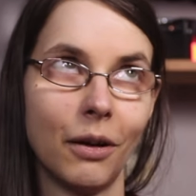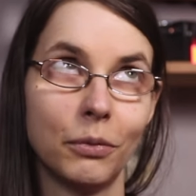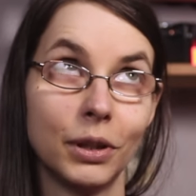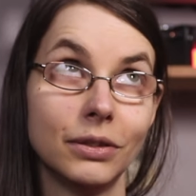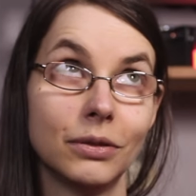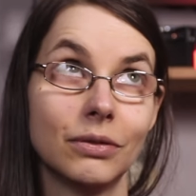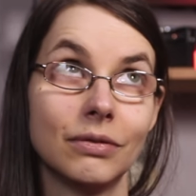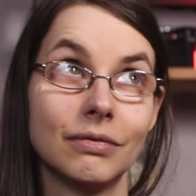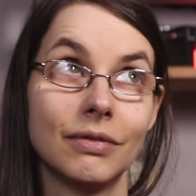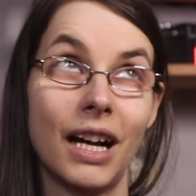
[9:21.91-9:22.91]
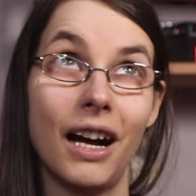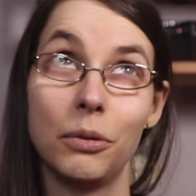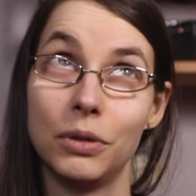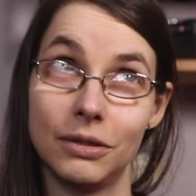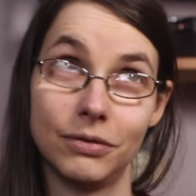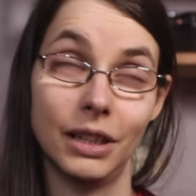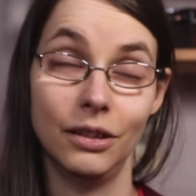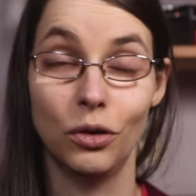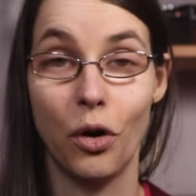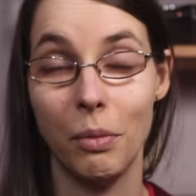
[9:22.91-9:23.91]
what I would have
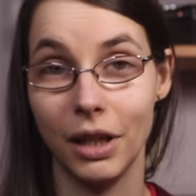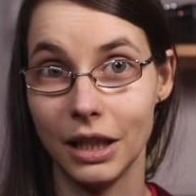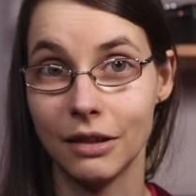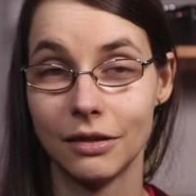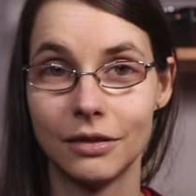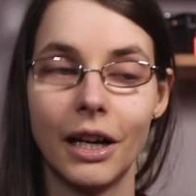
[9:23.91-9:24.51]
done normally.